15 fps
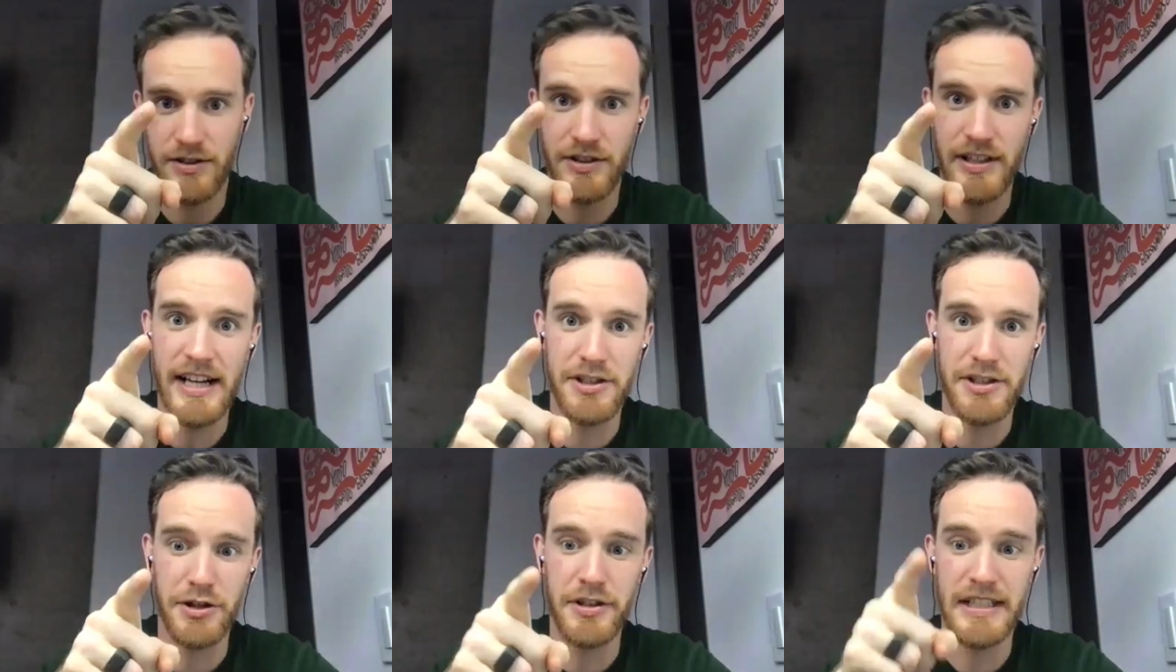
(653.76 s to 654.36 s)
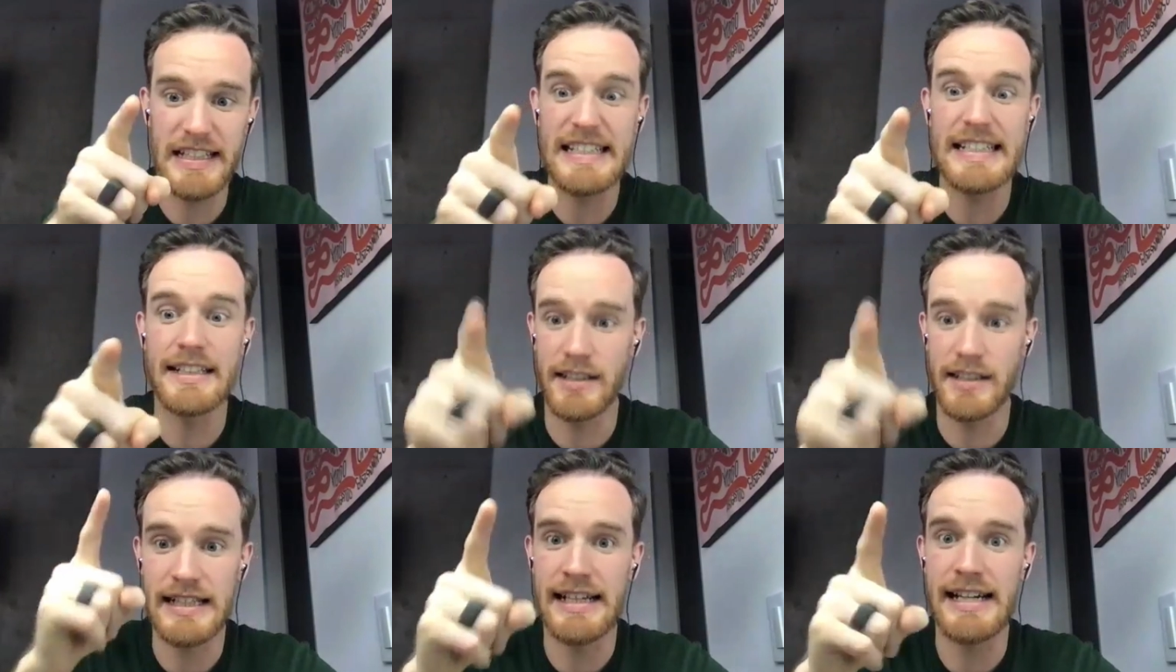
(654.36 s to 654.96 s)
You guys heard it
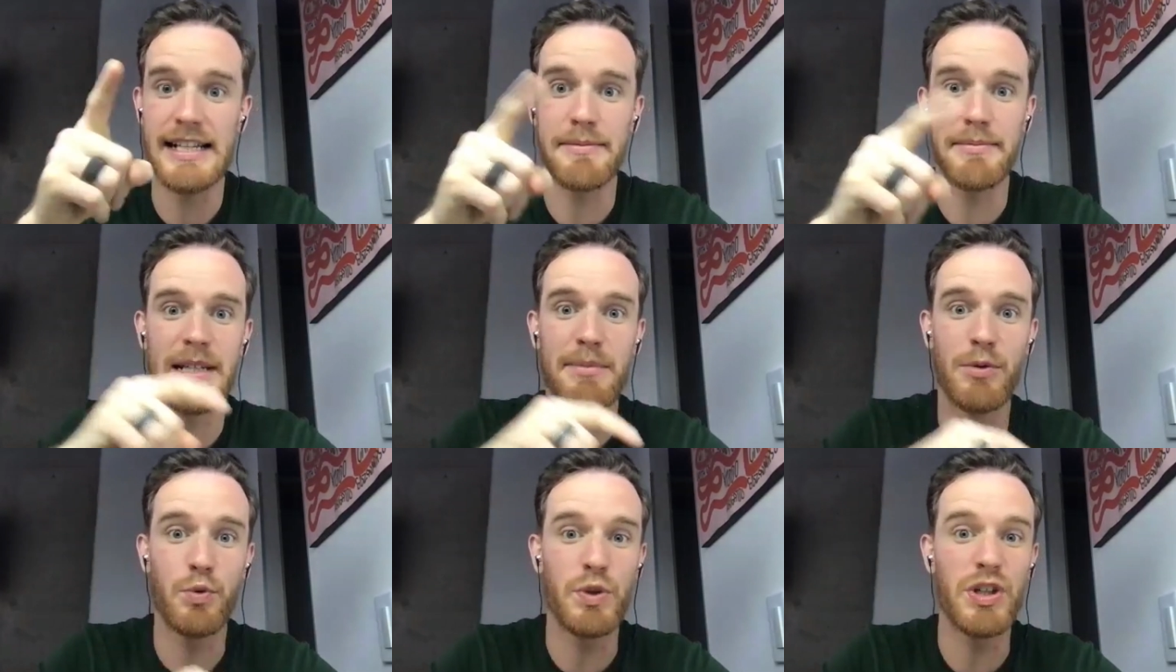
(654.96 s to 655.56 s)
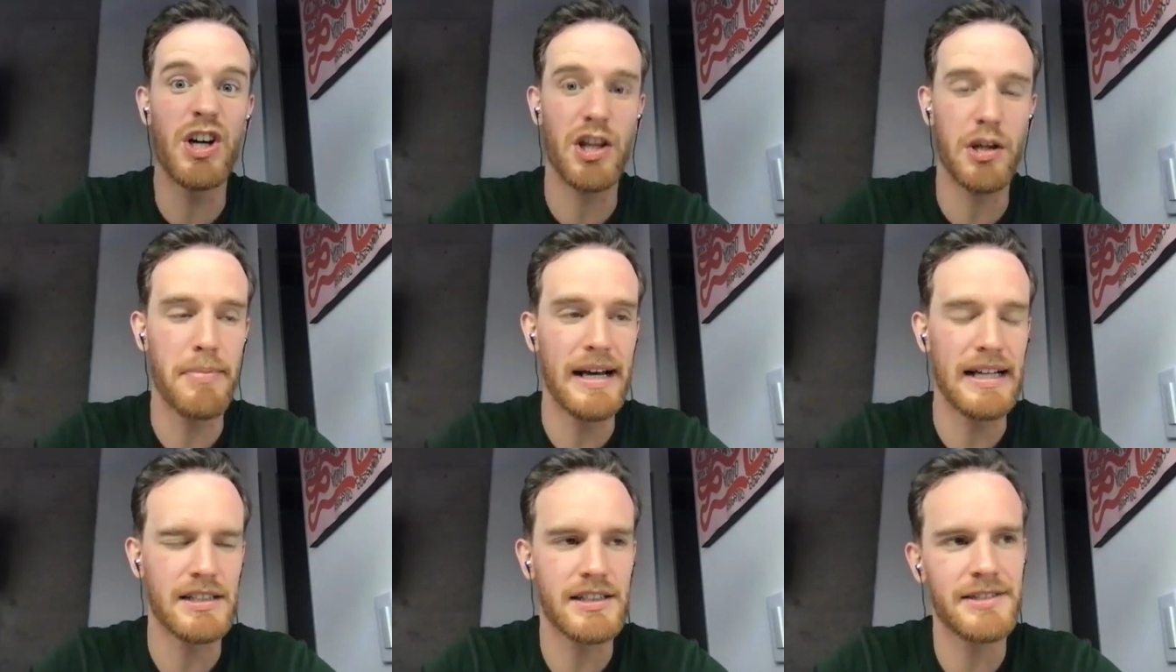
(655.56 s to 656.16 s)
here. Canadian people, we are the
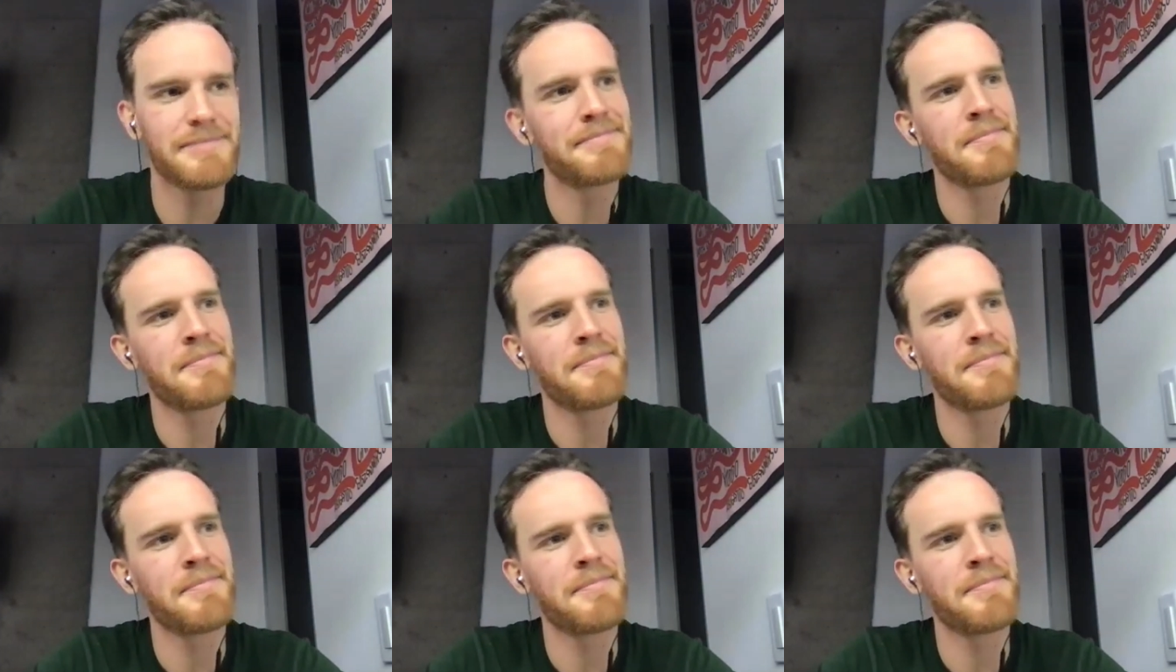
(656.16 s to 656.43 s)
best.